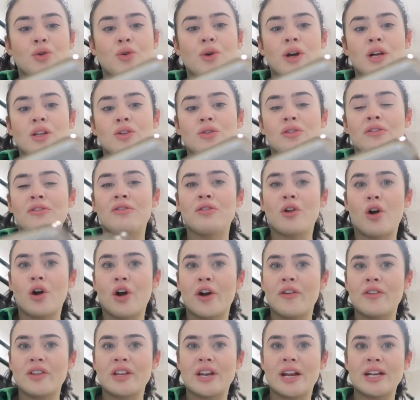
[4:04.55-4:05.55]
a quick little vlog
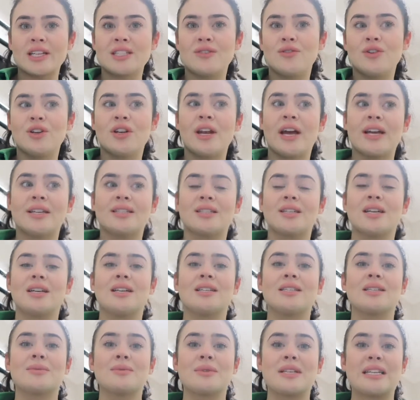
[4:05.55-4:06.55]
over the next few days
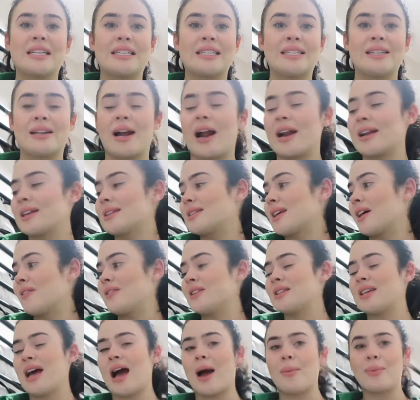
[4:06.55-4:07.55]
because some exciting stuff
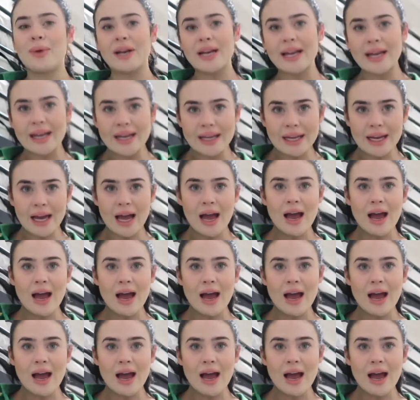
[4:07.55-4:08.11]
is happening.